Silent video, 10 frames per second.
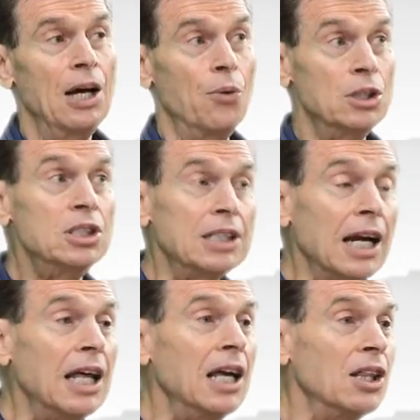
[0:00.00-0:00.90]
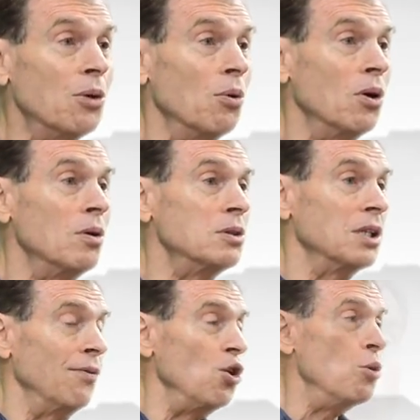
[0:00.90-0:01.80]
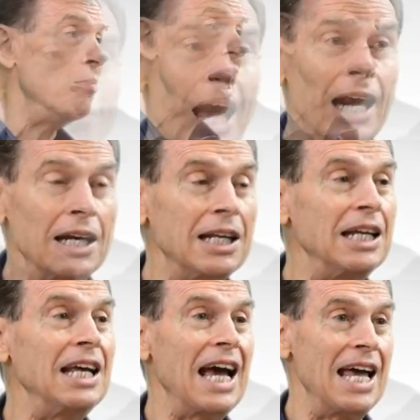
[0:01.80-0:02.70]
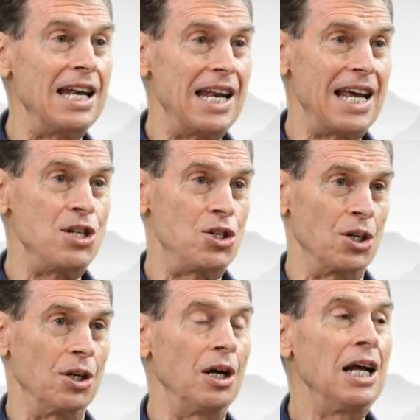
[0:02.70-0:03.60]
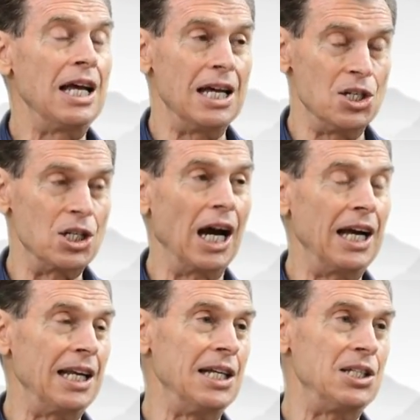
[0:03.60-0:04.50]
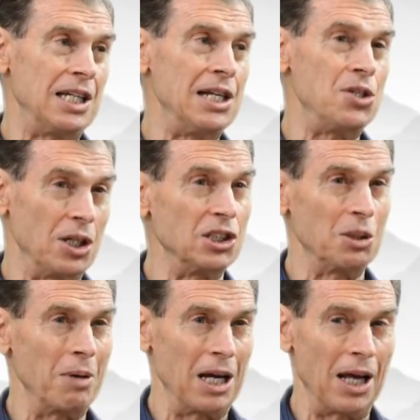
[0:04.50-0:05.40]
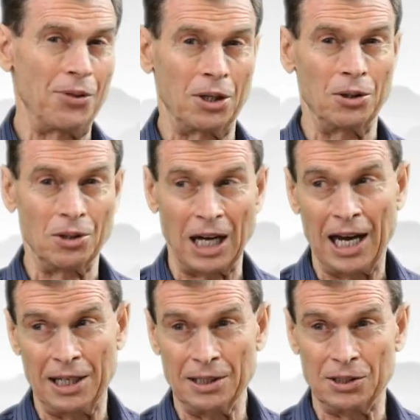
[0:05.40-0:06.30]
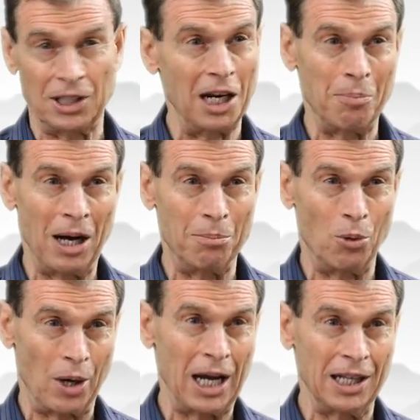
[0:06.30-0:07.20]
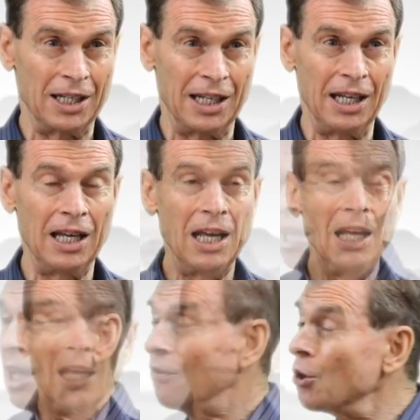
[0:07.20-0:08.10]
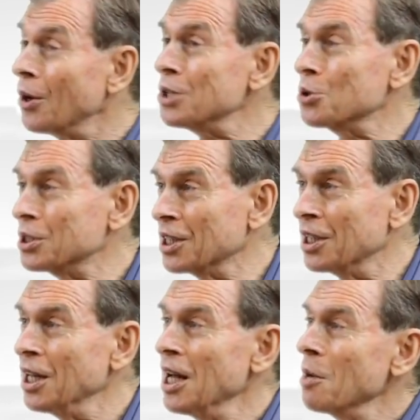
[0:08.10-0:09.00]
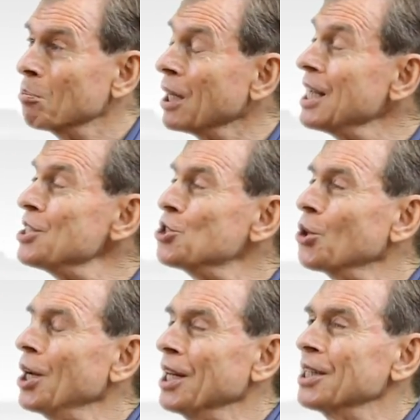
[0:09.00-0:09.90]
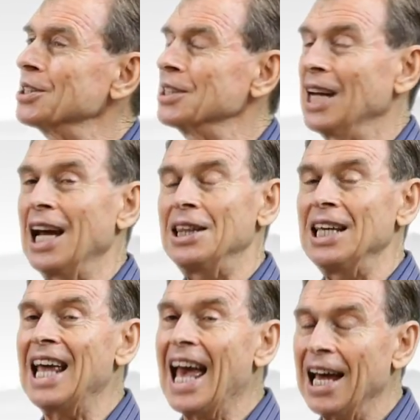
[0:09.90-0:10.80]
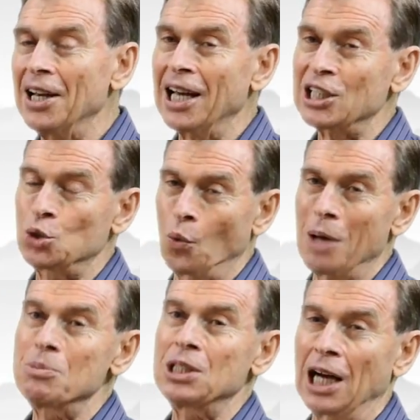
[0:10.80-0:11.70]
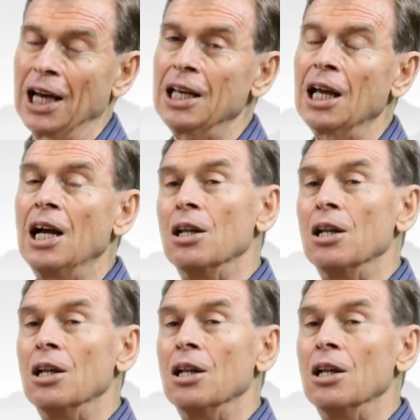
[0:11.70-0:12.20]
We're studying the roles of humanity and nature in Chinese teachings about ethical guidance and about morality. If you're interested, please join us at the edX website.